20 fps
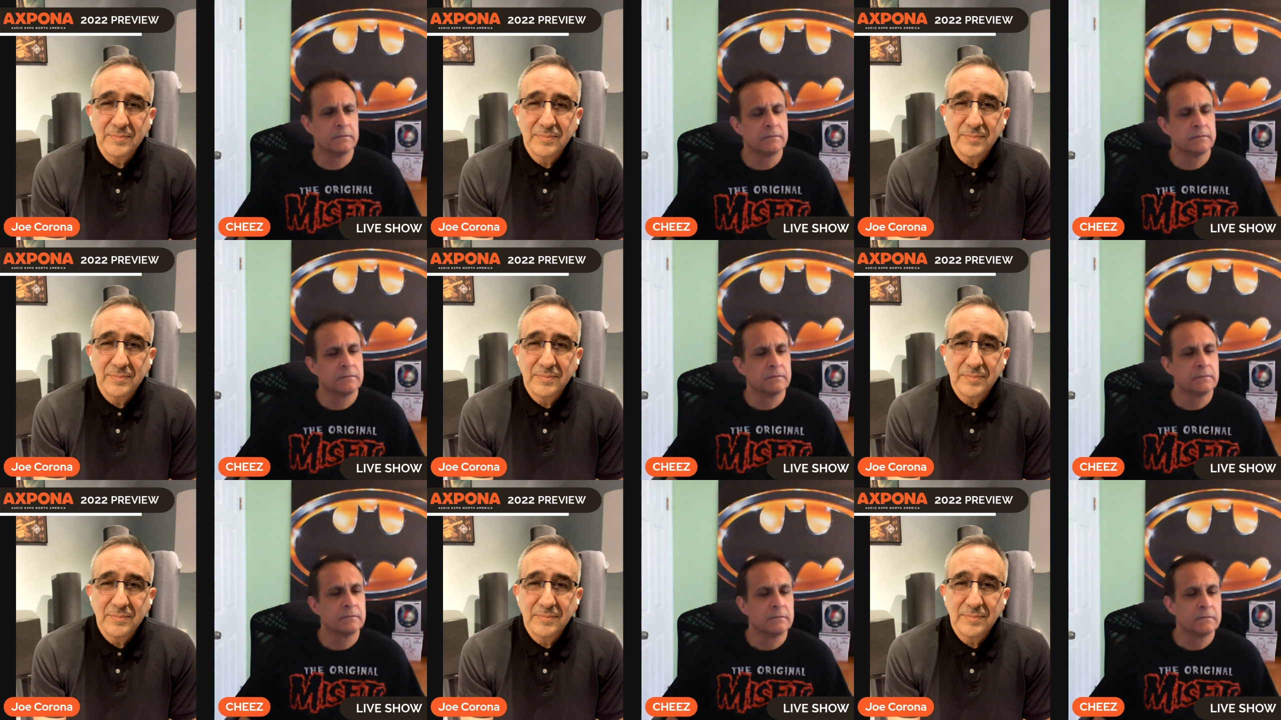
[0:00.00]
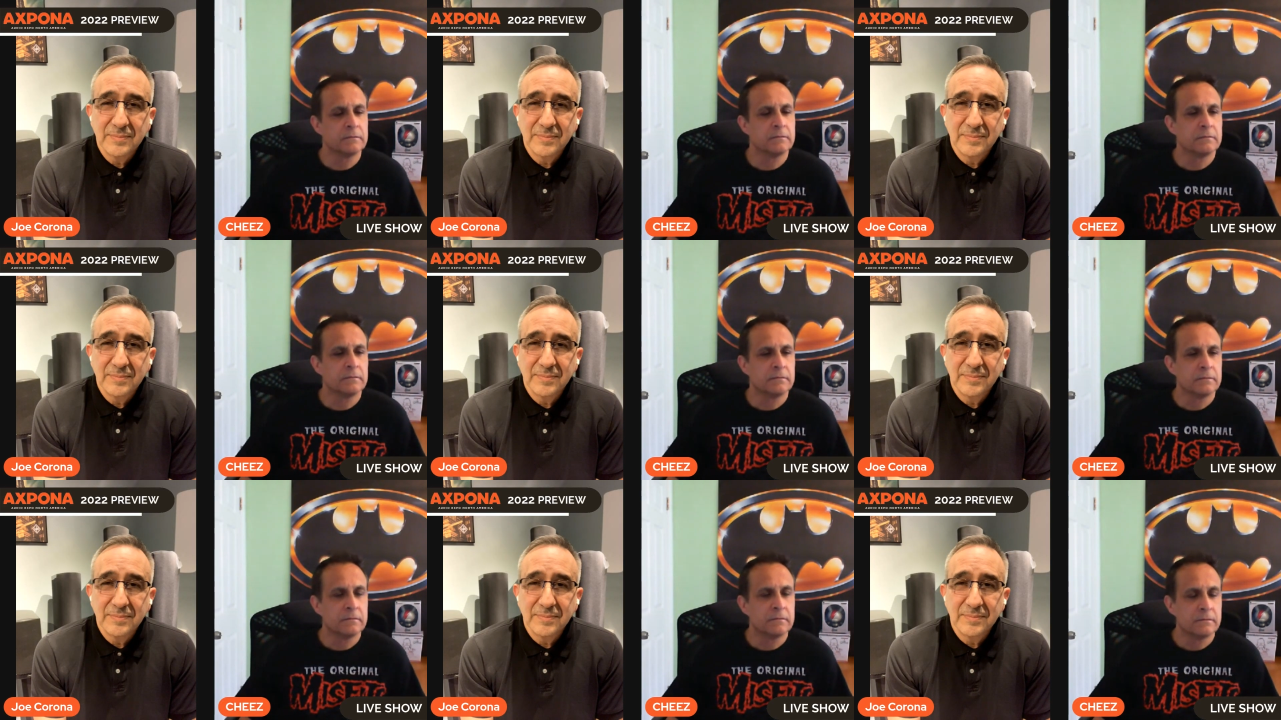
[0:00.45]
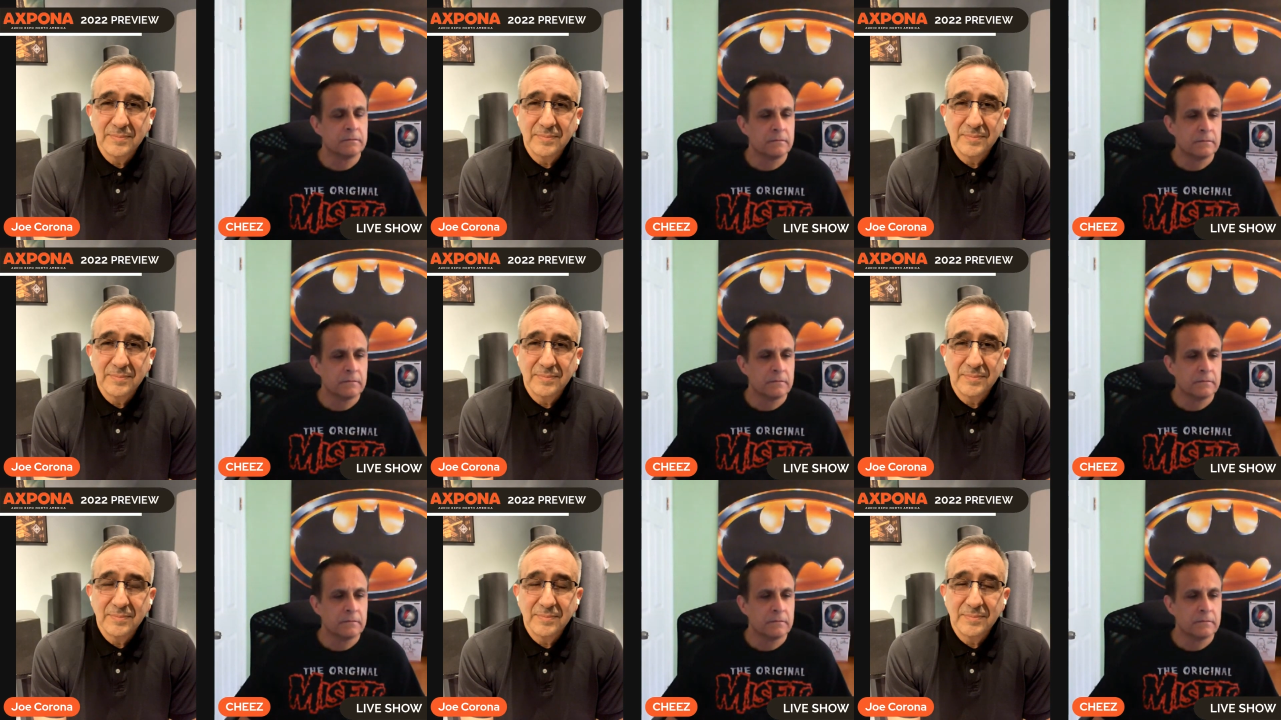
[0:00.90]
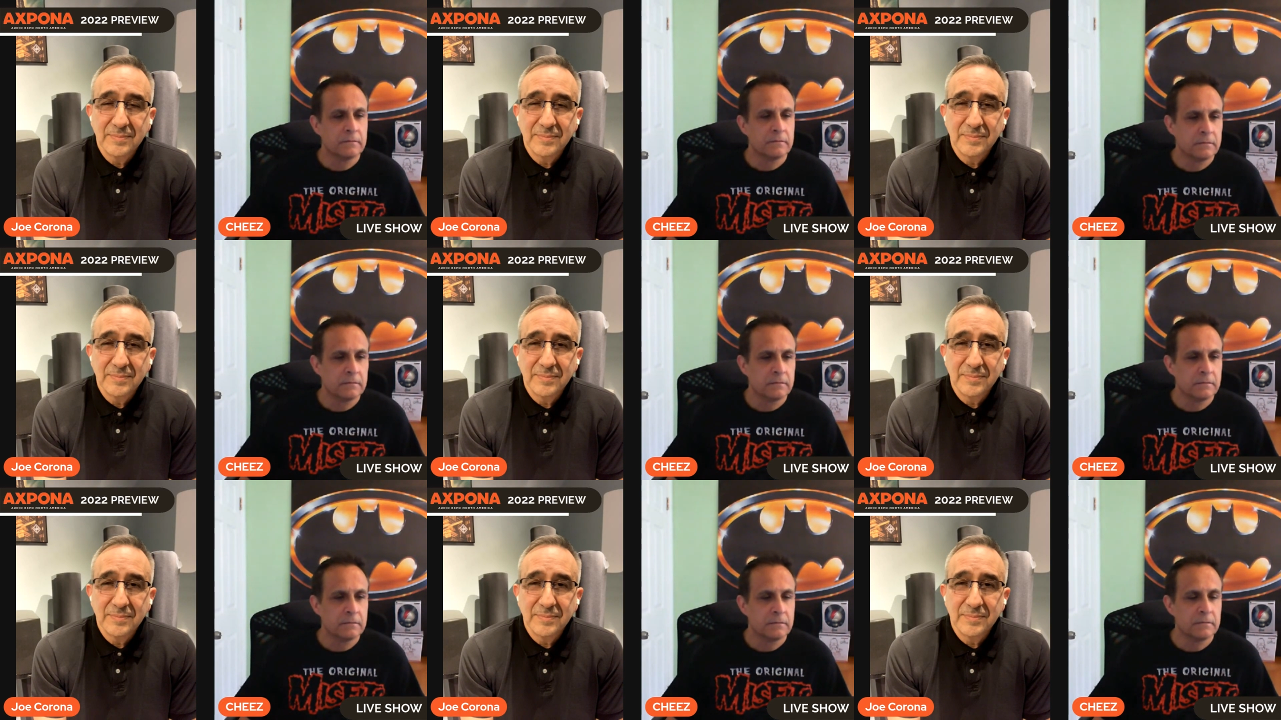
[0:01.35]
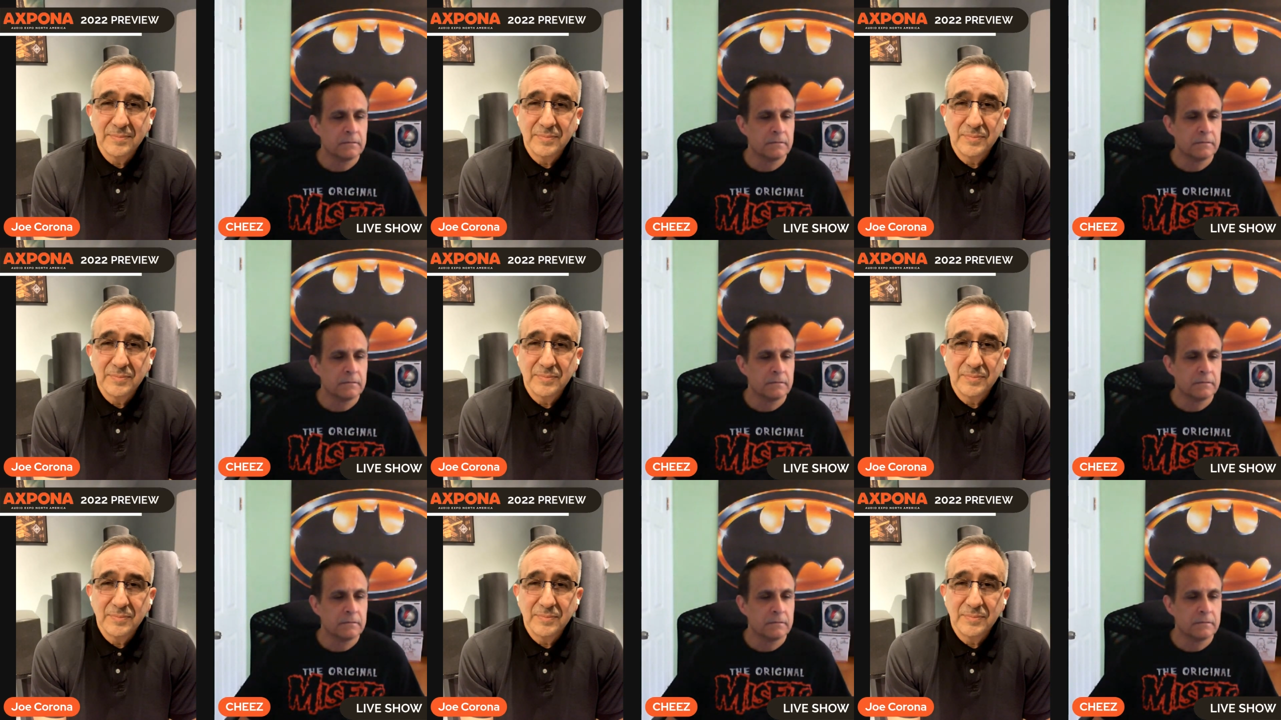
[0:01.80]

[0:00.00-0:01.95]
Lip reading: Nothing is said.